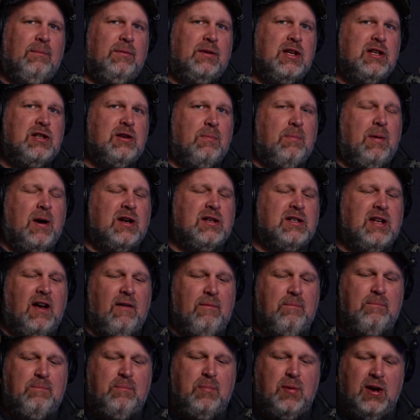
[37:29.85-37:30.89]
These are bears that
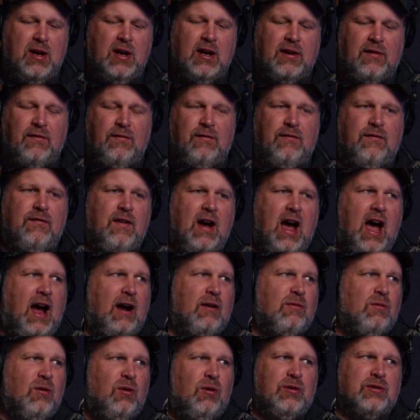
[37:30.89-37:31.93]
have big, fat
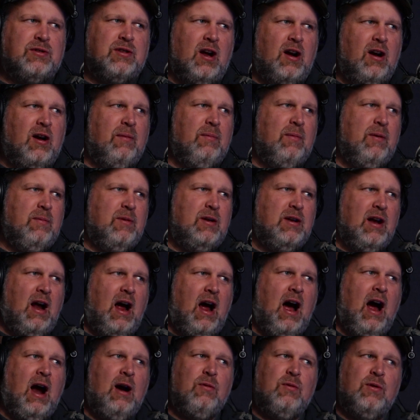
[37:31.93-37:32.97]
rolls on them. I mean,
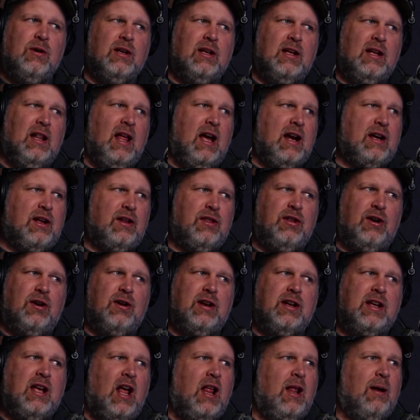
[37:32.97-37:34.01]
I really like a
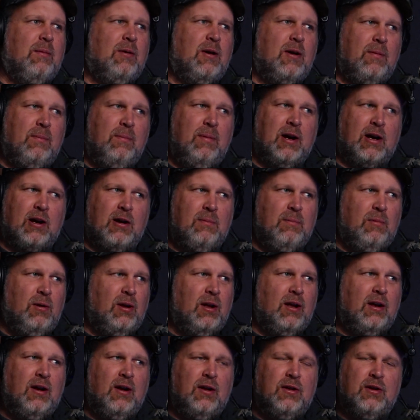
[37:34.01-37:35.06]
30 caliber bigger
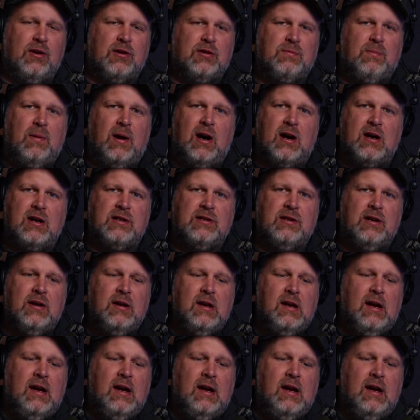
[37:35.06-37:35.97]
bullet on those bears.